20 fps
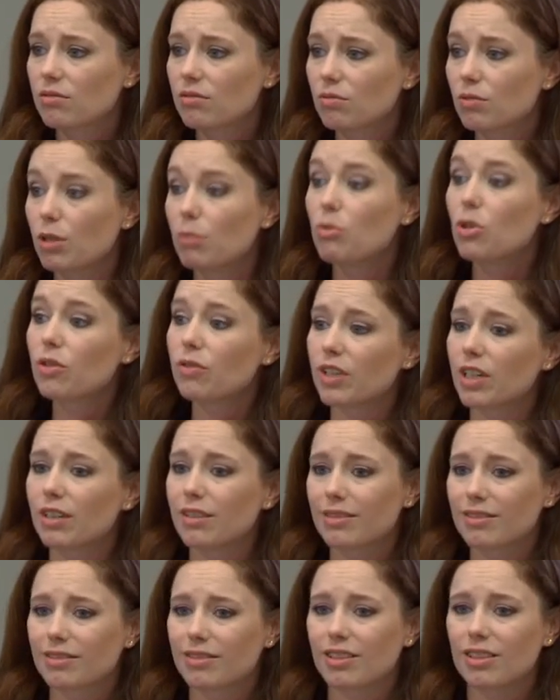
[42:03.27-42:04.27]

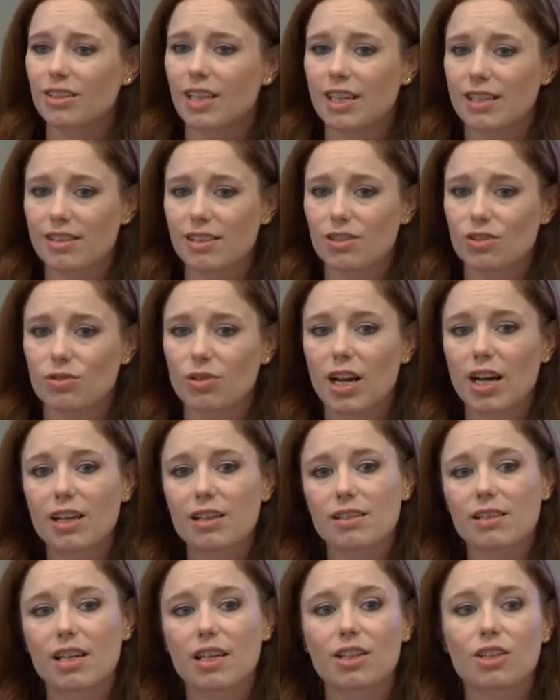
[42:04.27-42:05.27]
removing the license, right,
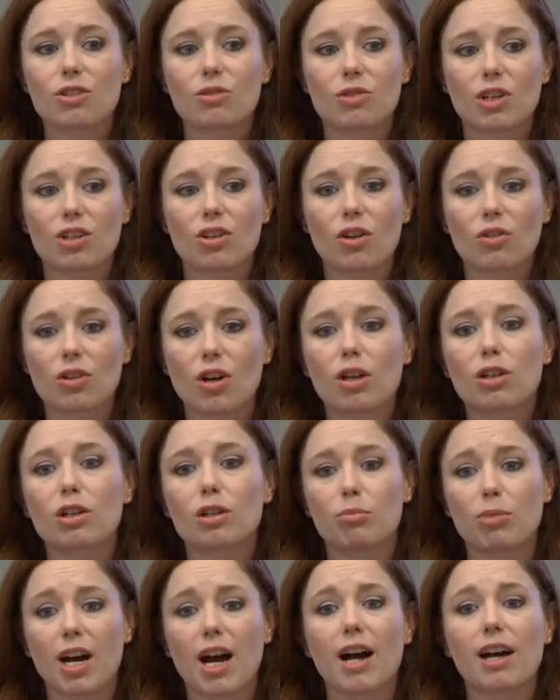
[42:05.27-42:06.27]
and saying you can no
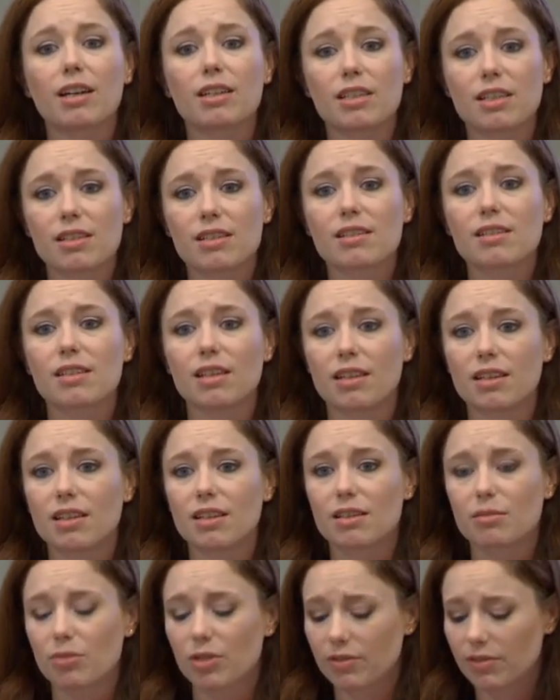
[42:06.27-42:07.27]
longer practice in
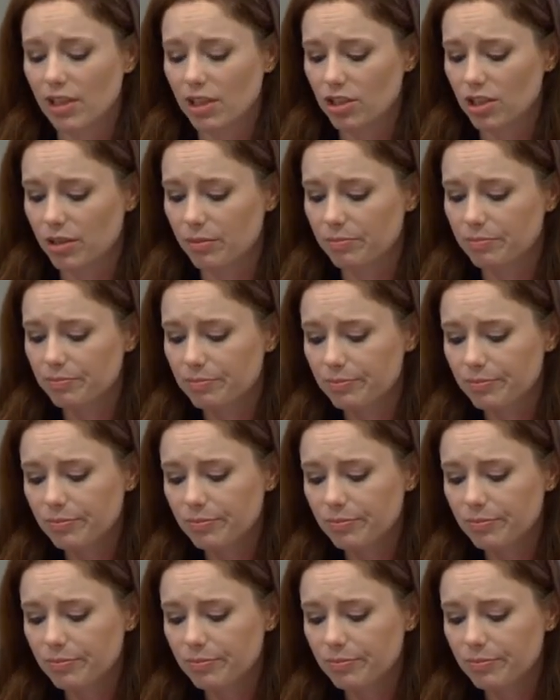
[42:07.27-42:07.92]
this profession.